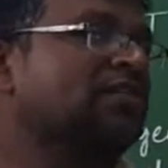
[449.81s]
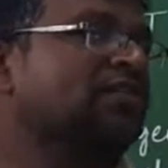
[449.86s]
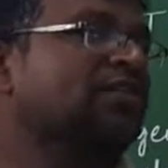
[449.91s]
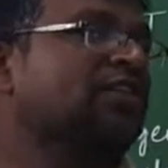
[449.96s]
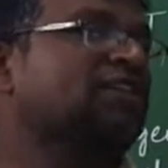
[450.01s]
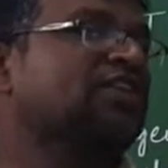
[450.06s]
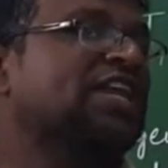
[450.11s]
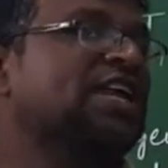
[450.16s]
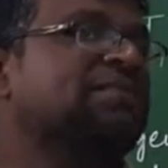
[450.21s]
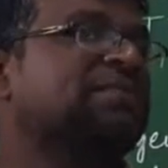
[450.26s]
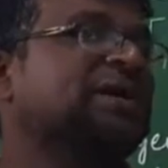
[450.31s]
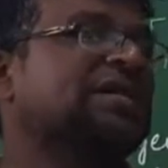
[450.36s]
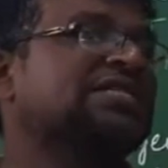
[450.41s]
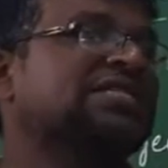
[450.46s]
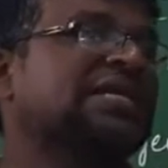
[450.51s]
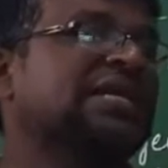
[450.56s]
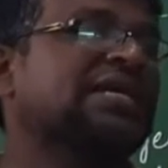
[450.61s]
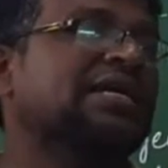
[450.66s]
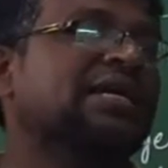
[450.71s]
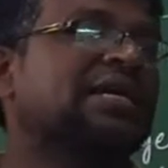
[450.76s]

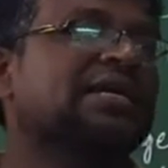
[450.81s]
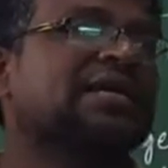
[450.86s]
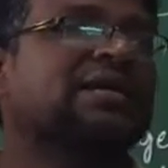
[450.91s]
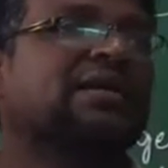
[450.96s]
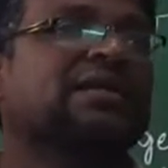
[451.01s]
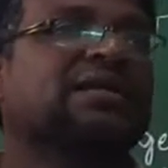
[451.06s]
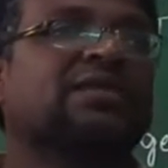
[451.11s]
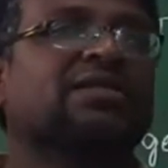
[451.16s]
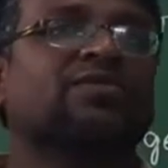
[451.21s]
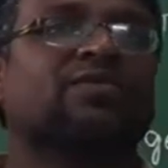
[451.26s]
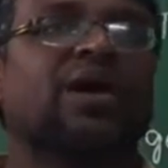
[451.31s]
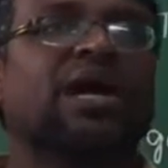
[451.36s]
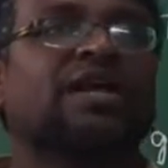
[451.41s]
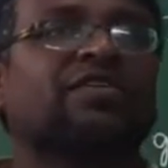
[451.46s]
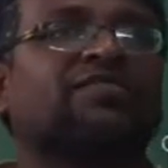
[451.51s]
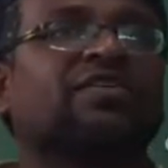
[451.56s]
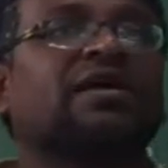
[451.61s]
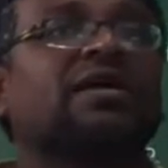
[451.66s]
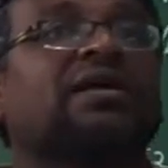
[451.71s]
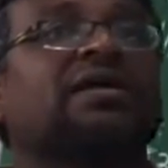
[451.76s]
50%
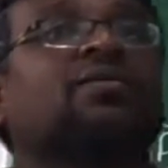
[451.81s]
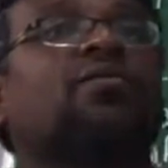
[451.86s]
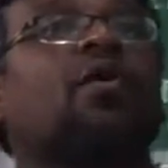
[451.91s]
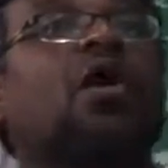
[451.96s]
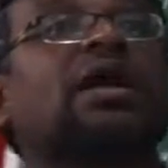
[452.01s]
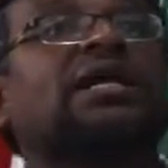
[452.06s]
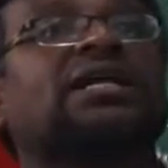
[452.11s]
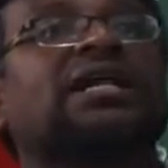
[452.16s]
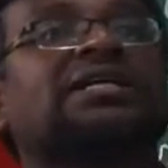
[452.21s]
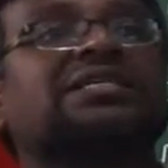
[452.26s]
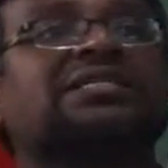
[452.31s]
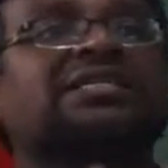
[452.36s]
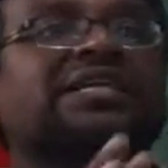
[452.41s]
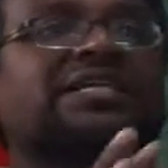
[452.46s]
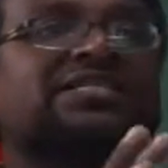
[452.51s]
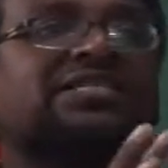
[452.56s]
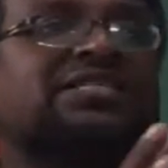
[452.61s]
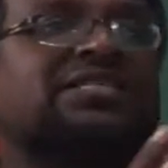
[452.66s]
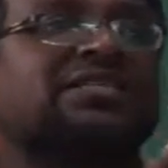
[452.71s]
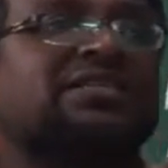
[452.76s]
dwarf. What does this